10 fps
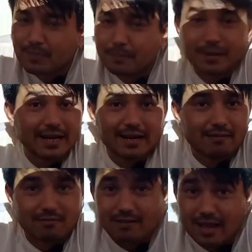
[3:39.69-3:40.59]
But in
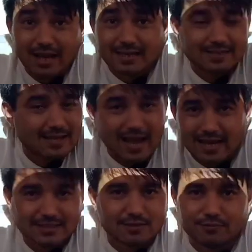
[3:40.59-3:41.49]
a real
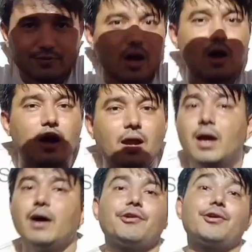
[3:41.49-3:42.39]
science where